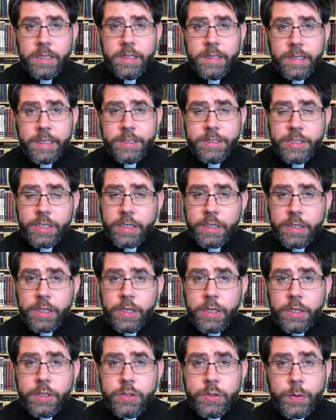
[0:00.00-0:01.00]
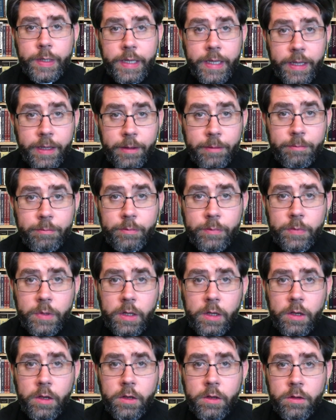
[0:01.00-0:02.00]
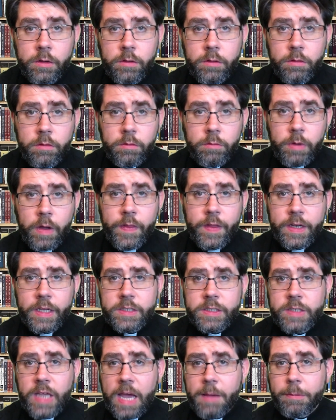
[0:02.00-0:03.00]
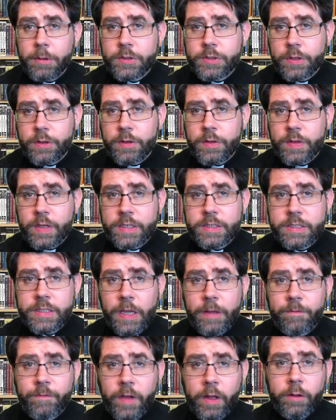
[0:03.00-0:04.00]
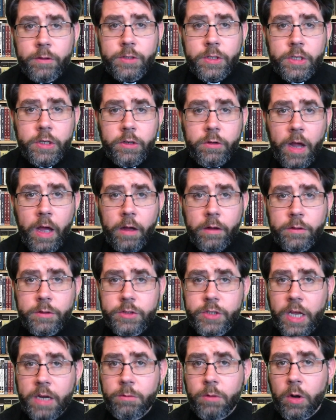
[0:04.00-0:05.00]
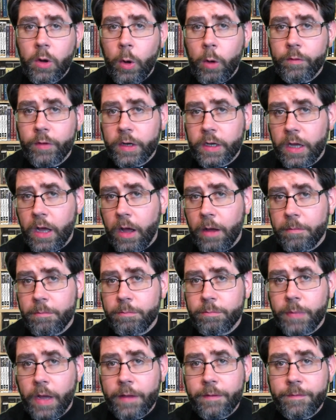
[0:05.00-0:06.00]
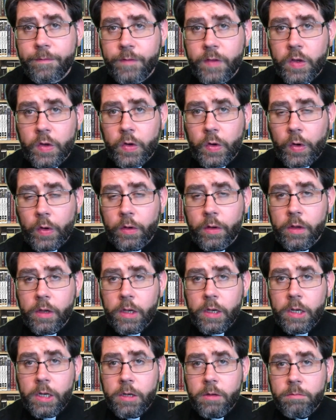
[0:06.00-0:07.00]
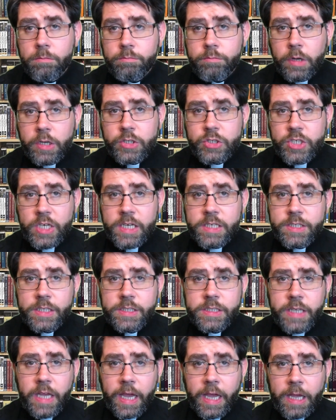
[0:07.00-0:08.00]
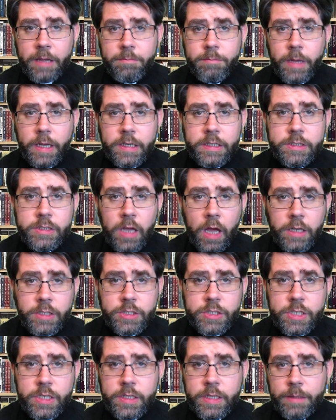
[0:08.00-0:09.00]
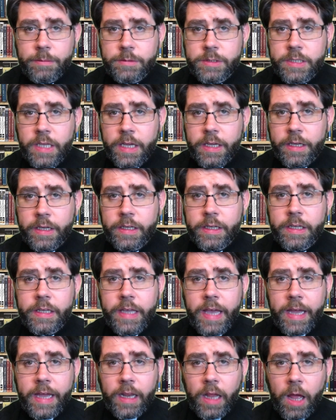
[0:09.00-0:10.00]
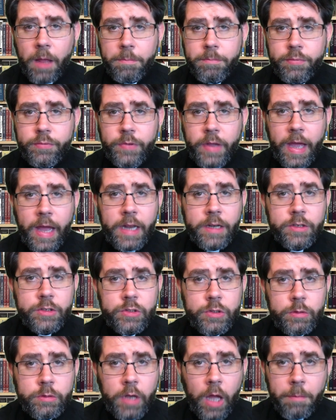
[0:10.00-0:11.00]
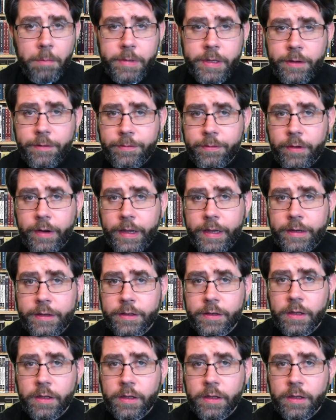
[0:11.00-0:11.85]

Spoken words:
Listen to him." When the disciples heard this, they fell to the ground and were overcome by fear. But Jesus came and touched them, saying, "Get up and do not be afraid."